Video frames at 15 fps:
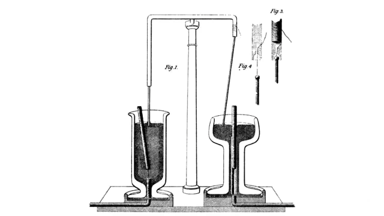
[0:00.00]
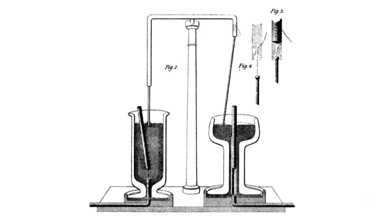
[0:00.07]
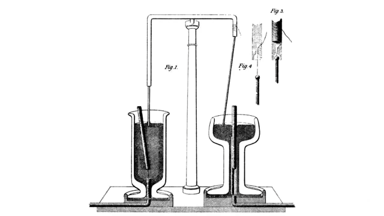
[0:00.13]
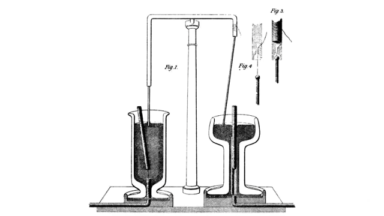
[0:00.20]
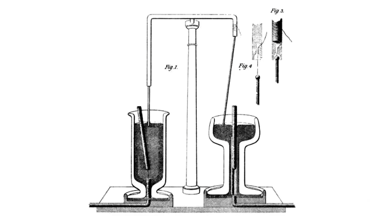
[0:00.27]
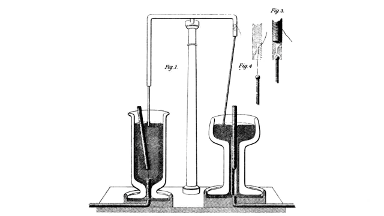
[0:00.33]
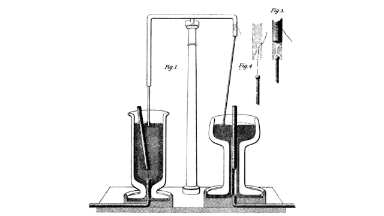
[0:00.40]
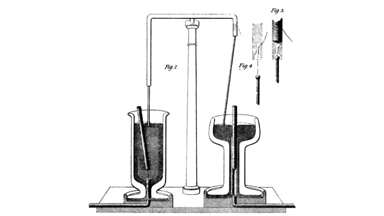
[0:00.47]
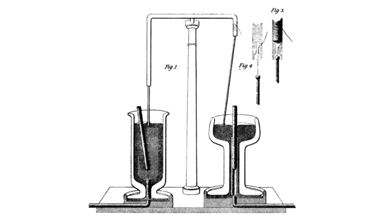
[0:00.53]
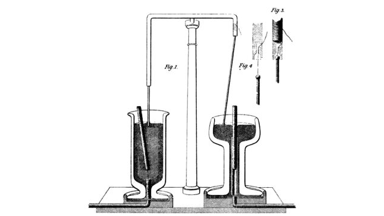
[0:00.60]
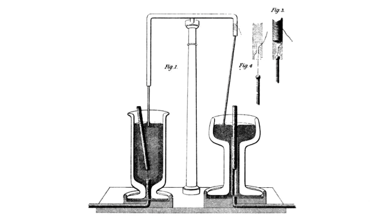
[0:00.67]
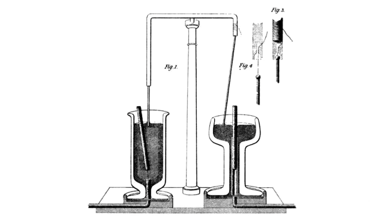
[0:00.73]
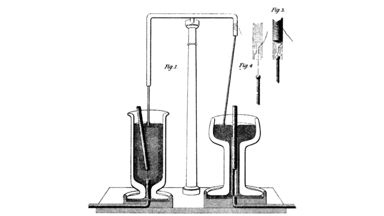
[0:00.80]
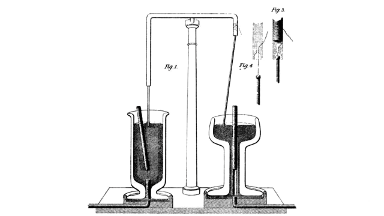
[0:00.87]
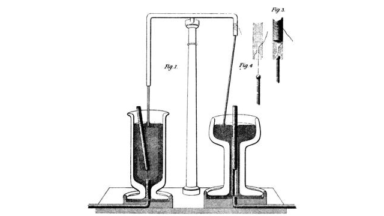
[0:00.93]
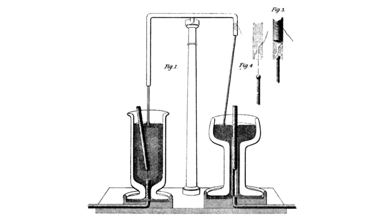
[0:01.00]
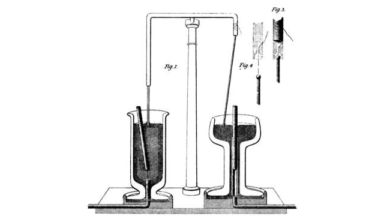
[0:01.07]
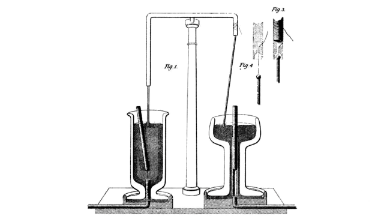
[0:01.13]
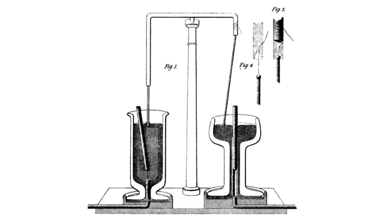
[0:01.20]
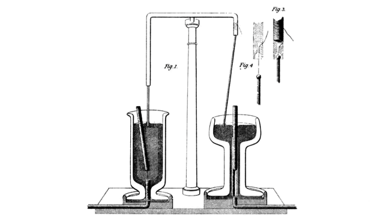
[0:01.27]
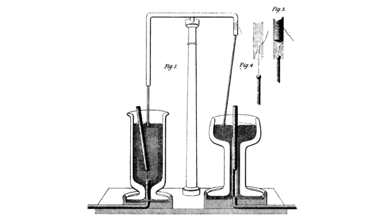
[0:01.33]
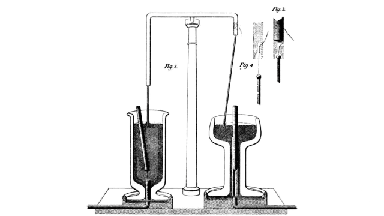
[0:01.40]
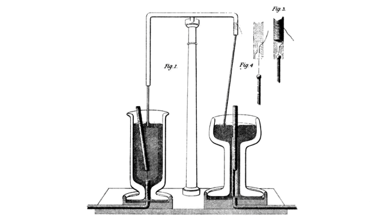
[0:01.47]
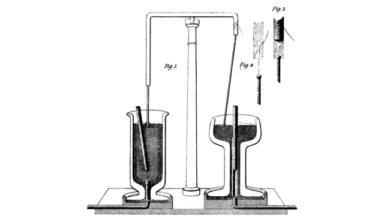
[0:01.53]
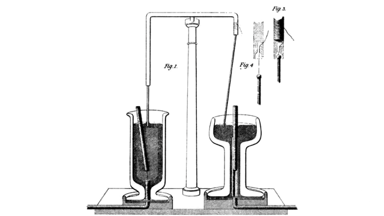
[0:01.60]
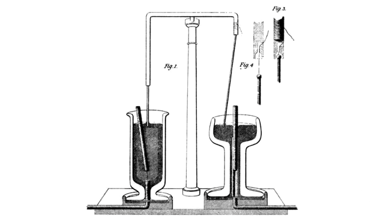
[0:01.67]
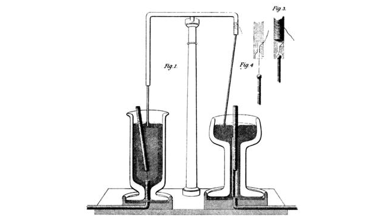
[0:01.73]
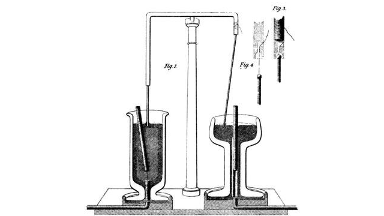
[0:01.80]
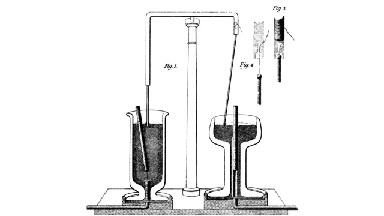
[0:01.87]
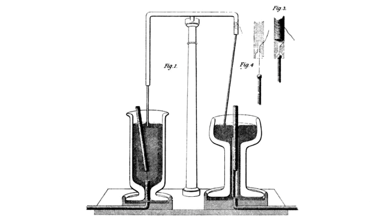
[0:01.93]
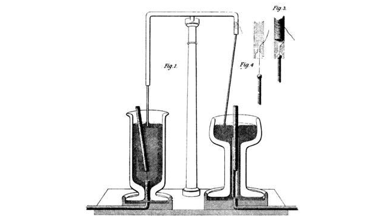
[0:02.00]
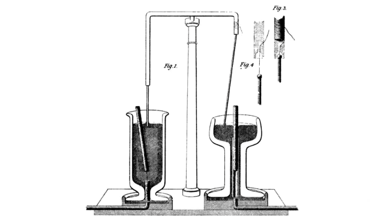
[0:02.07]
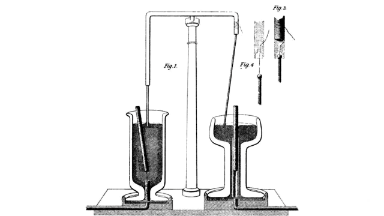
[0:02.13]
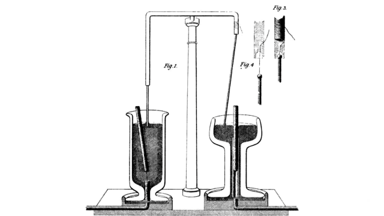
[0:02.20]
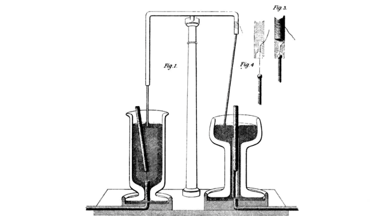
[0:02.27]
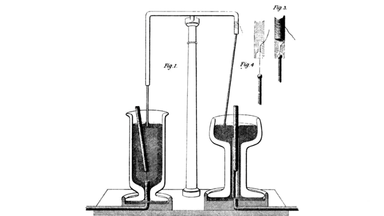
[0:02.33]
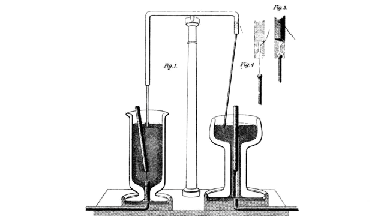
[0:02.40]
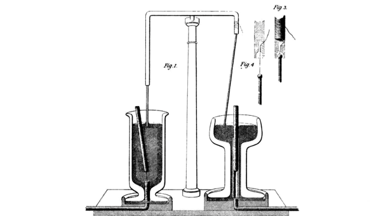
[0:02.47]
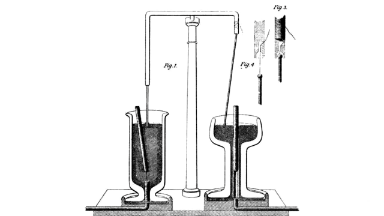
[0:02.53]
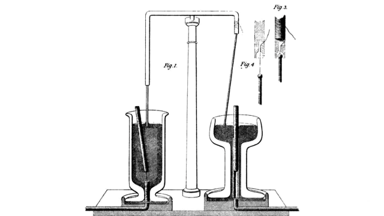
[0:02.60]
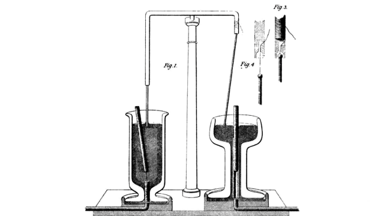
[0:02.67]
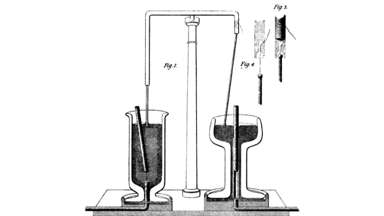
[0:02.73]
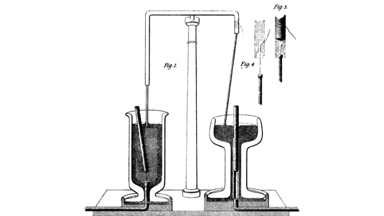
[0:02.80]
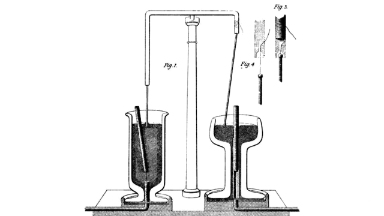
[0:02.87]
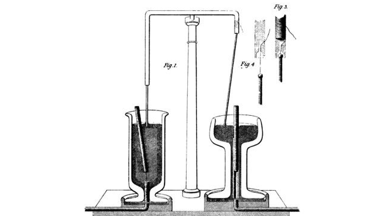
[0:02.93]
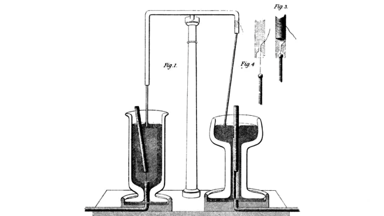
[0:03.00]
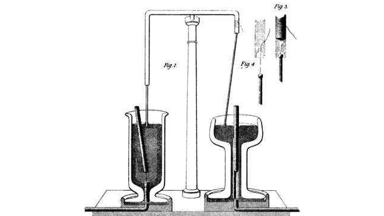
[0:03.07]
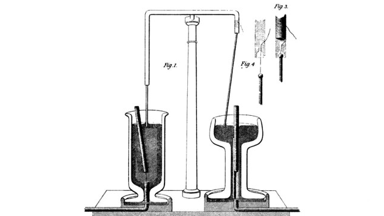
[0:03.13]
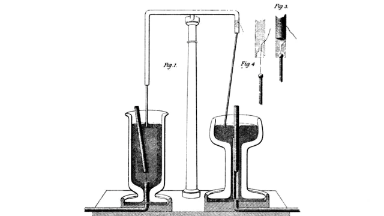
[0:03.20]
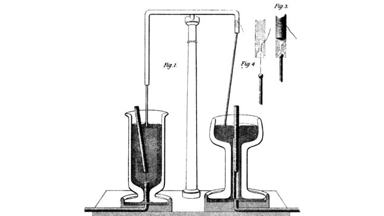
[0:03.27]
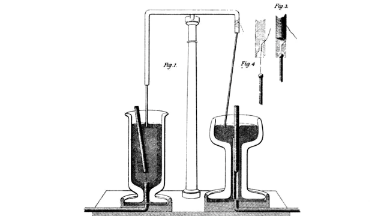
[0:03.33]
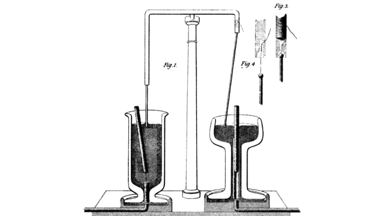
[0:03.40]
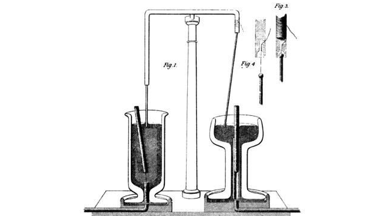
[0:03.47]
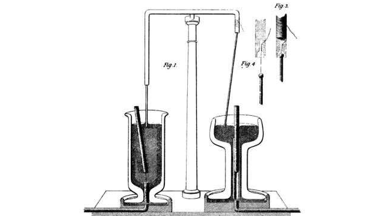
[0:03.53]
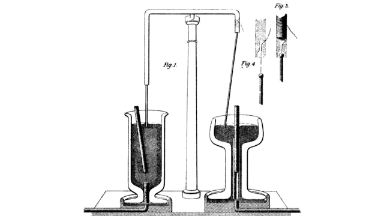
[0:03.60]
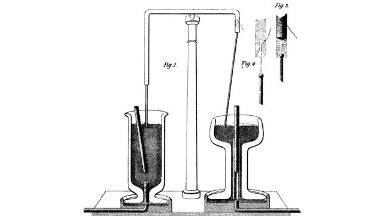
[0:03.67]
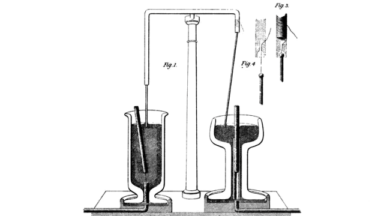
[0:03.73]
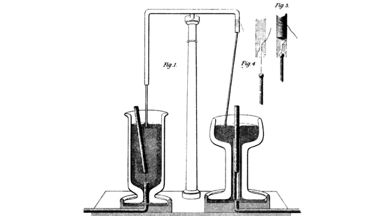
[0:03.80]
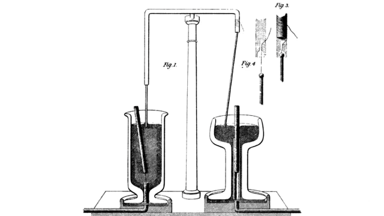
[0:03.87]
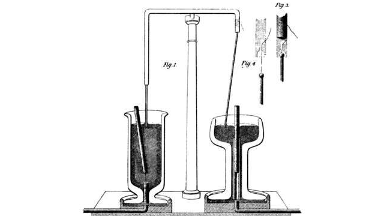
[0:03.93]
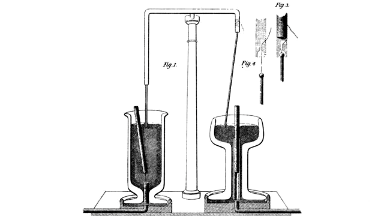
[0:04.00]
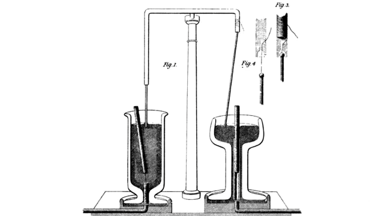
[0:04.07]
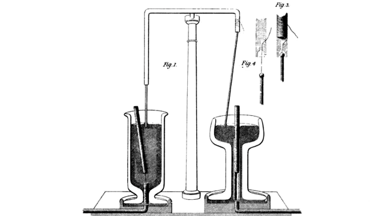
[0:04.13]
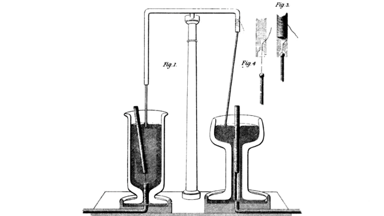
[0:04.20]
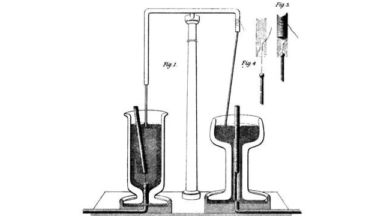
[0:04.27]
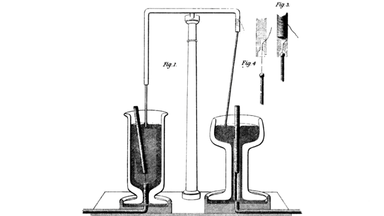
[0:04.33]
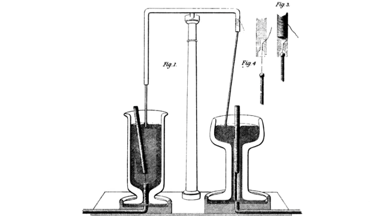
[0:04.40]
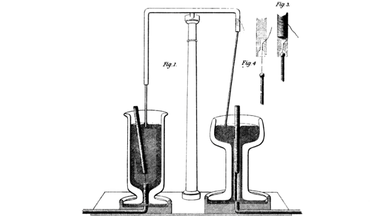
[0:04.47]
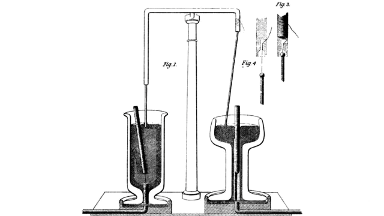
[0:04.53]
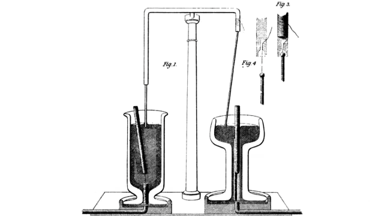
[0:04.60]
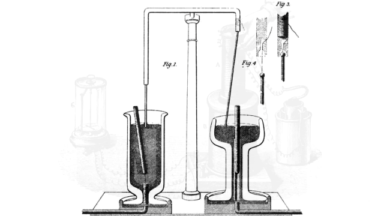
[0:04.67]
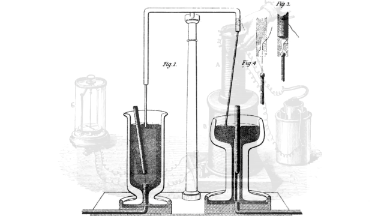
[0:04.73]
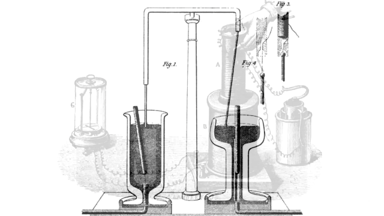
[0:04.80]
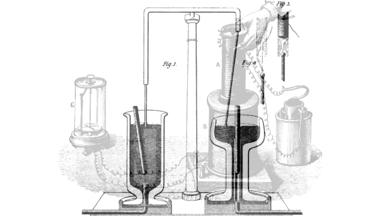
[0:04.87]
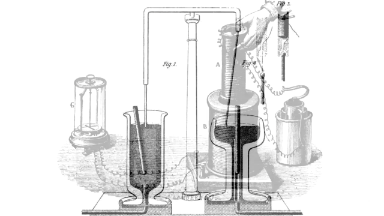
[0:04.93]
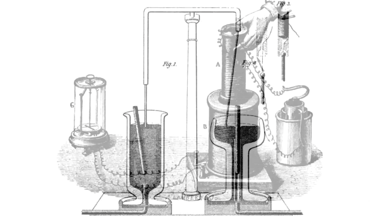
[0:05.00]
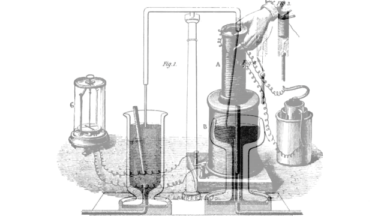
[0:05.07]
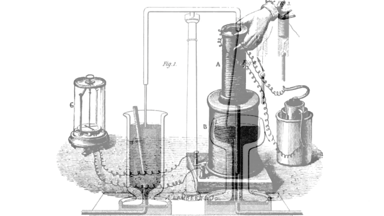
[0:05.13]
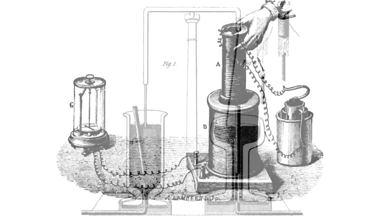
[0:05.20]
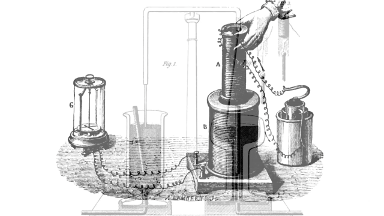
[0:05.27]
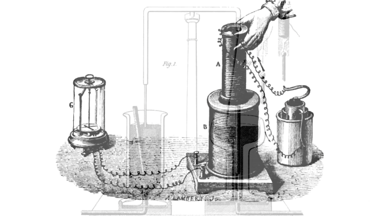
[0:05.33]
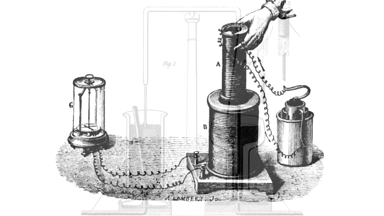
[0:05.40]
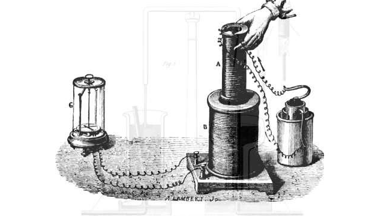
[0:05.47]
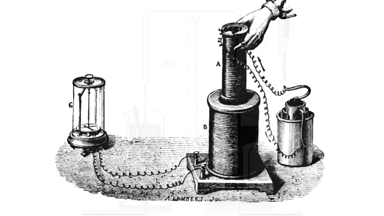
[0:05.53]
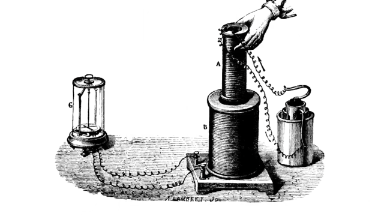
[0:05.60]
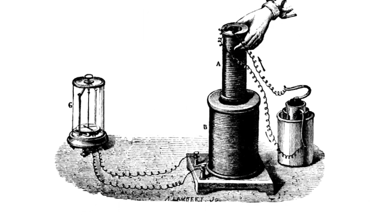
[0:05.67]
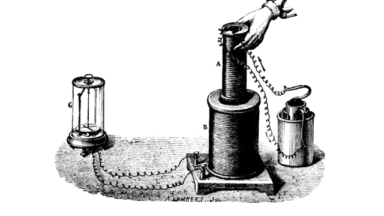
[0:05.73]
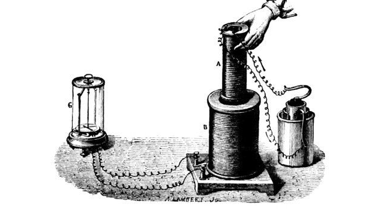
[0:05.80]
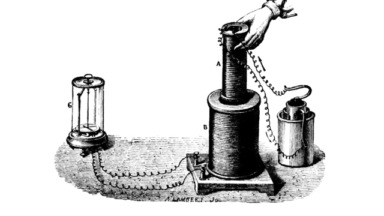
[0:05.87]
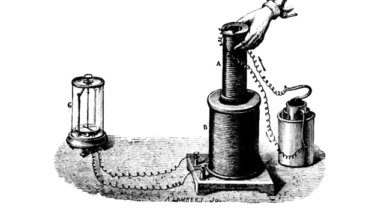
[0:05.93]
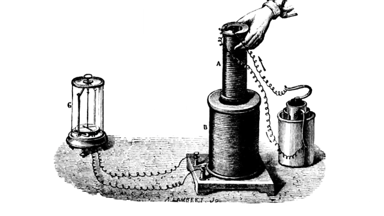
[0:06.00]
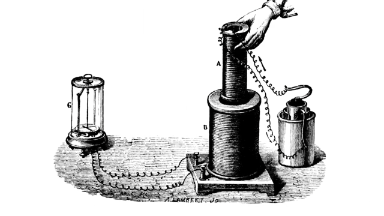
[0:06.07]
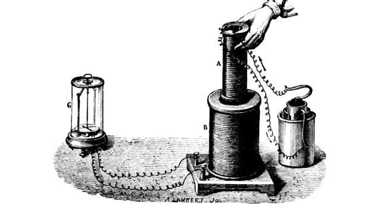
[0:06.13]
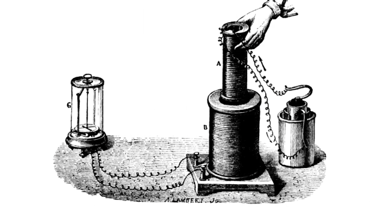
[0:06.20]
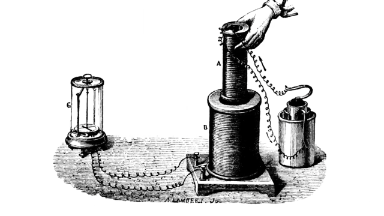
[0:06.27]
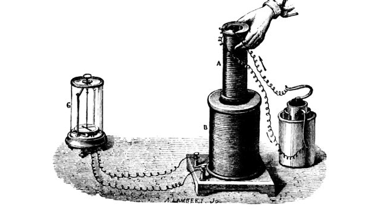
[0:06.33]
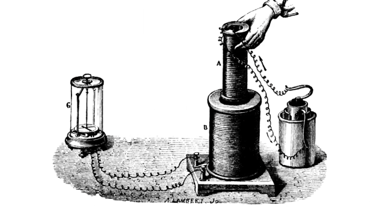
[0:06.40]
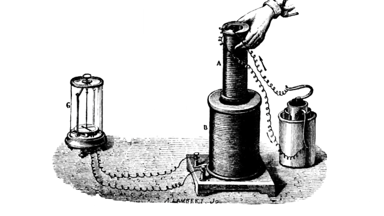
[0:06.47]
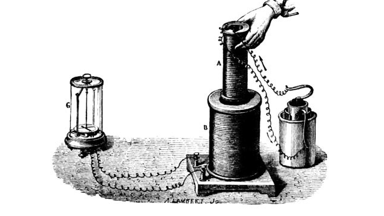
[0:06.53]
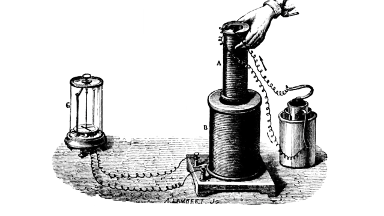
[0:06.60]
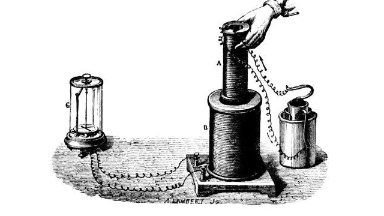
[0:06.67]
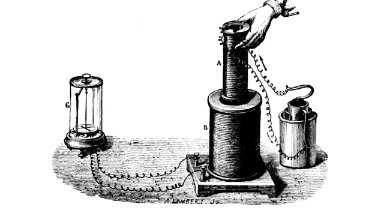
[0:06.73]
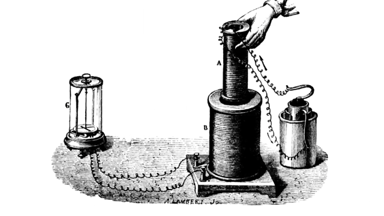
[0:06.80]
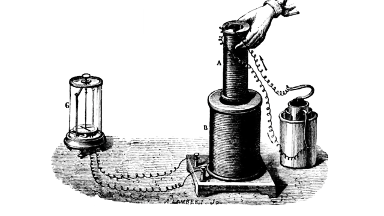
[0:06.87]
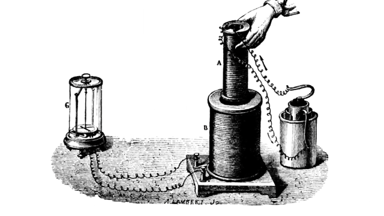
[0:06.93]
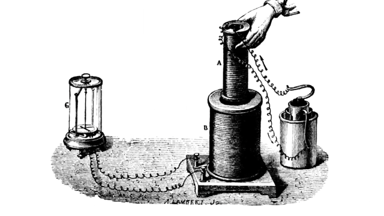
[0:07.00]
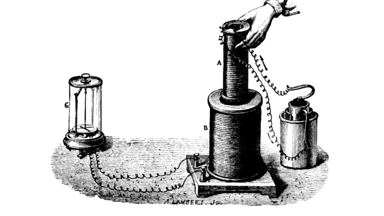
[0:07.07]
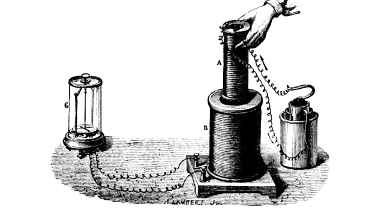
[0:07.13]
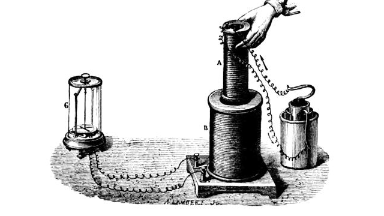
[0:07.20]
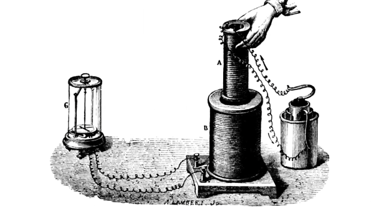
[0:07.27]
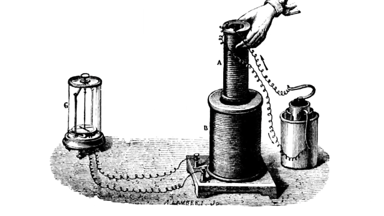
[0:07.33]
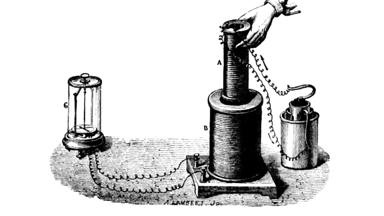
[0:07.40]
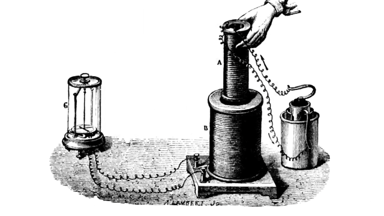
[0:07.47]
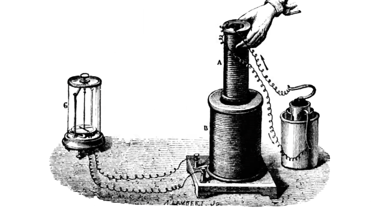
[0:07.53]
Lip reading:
[unreadable: no face in view]